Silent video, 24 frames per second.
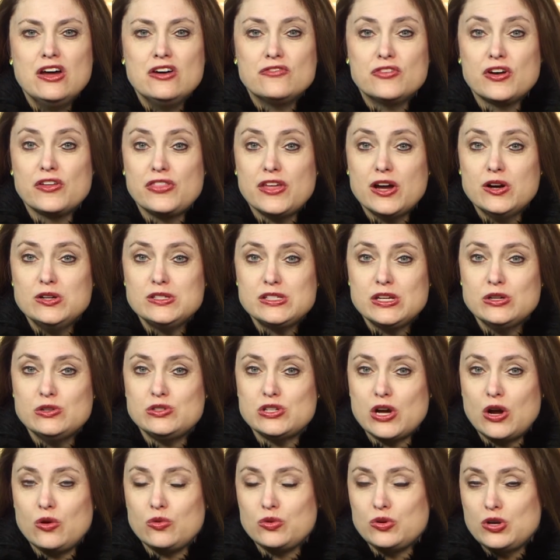For those who
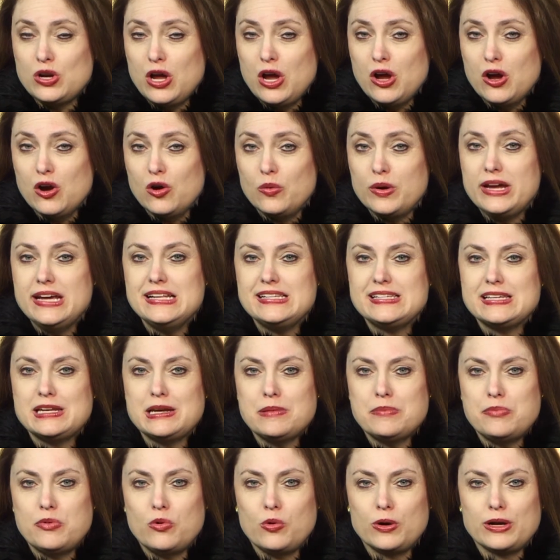don't know, it's an
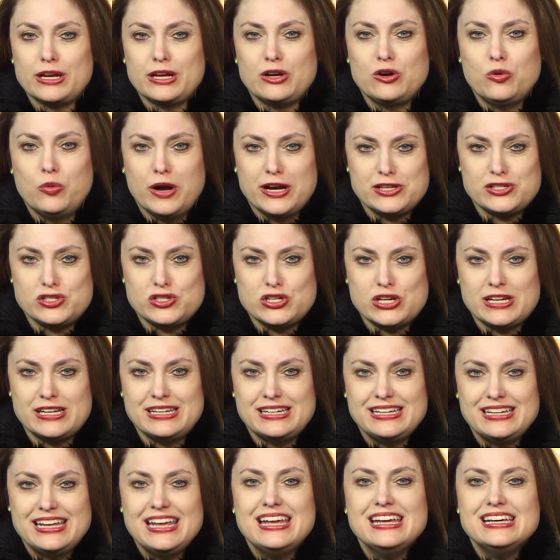important
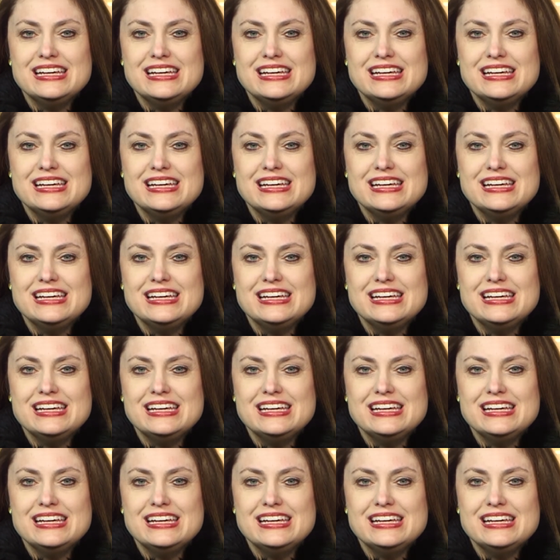question.